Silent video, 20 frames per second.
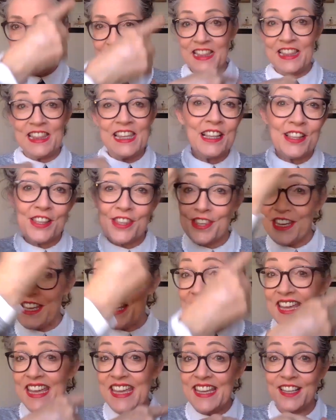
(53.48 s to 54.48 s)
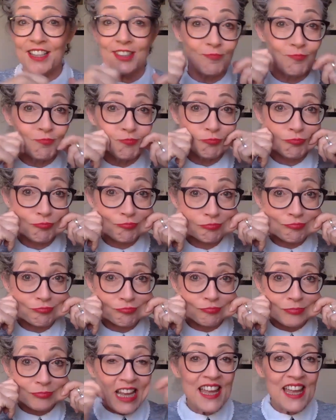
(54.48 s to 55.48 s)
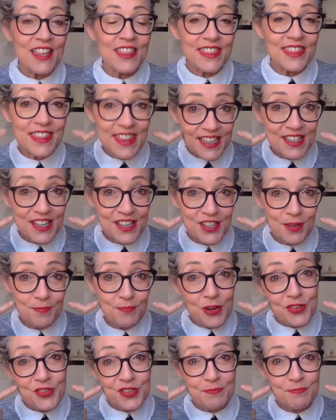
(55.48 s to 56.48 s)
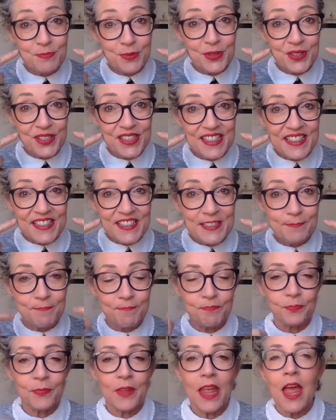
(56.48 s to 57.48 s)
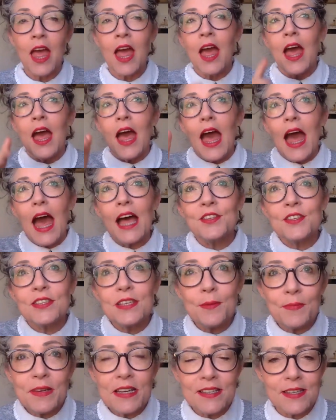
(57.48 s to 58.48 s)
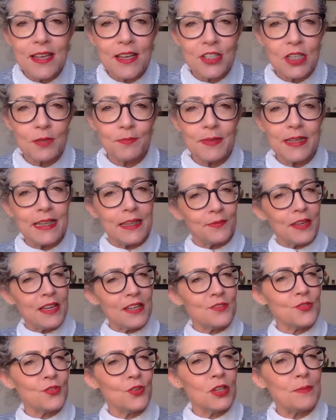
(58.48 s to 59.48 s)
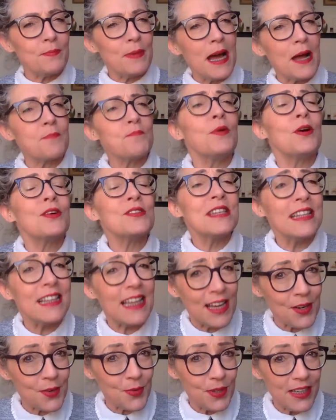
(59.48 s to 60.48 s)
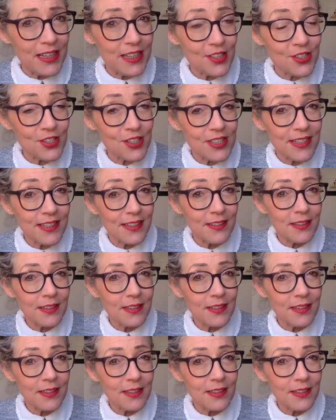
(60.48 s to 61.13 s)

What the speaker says: little thing here, this is the most important. And somebody said to me, it's all about body language.